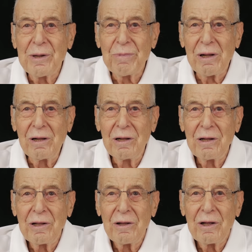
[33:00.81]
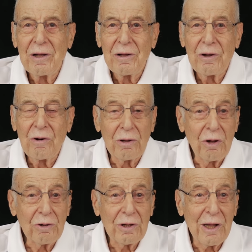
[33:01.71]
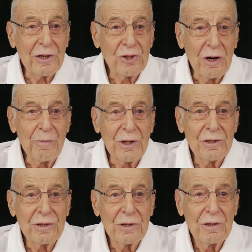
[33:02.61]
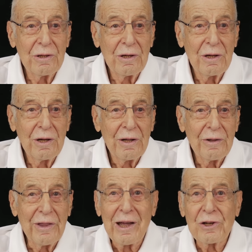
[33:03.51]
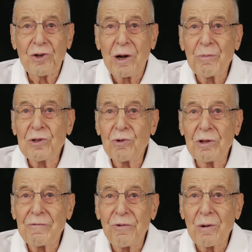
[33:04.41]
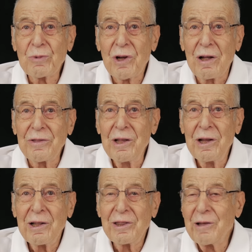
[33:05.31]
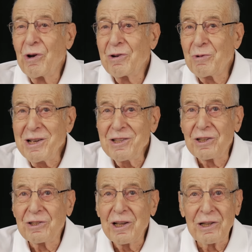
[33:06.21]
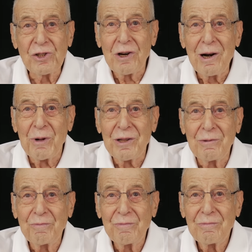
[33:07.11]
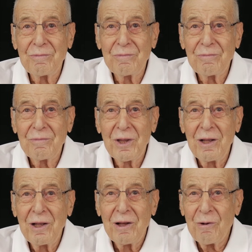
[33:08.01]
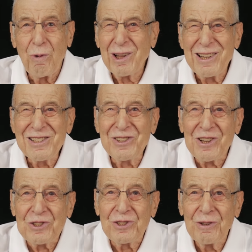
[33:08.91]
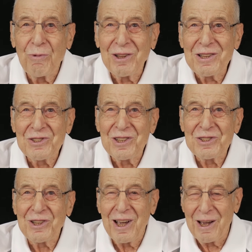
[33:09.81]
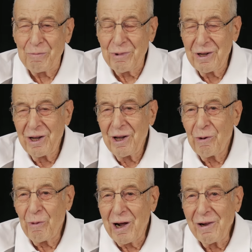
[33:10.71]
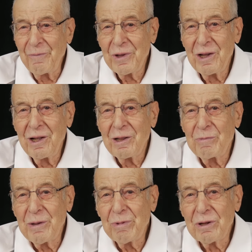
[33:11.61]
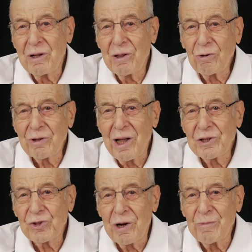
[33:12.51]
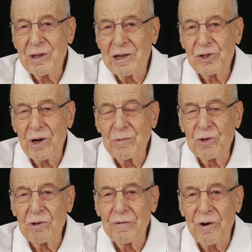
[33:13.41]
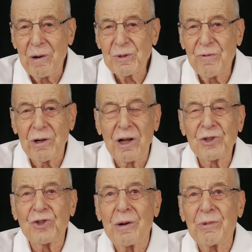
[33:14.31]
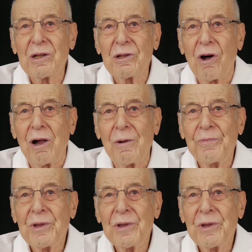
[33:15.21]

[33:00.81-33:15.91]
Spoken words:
people who looked like Germans. They had German uniforms on, and they were greeted in German. What is this? What is this camp? Well, people who looked like German, had German uniforms, were not German at all.